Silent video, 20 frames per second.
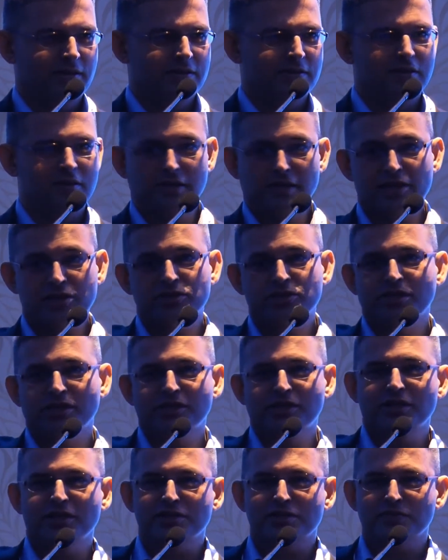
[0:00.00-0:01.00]
The next
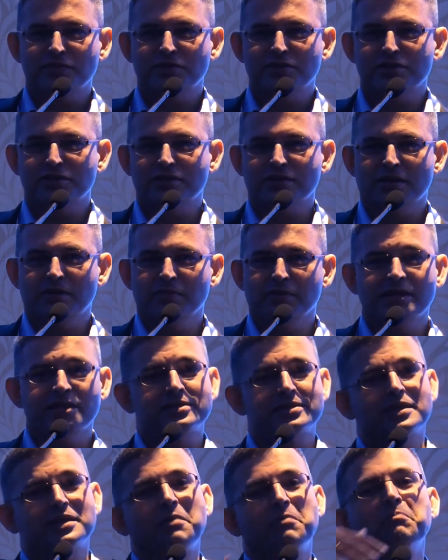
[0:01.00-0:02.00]
generation which is coming is
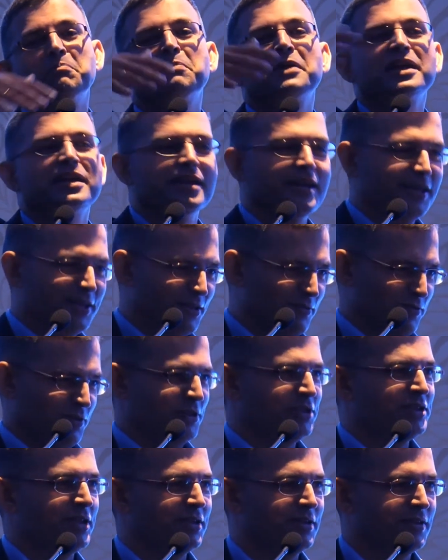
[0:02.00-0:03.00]
a completely
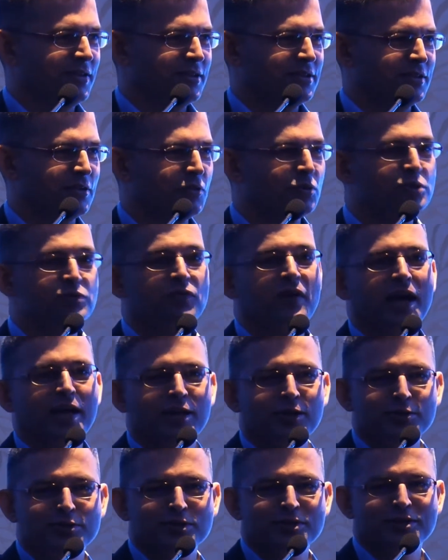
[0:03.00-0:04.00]
different generation whose
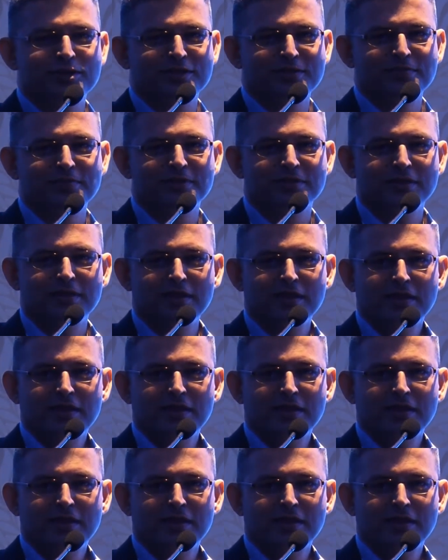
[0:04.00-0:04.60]
value systems,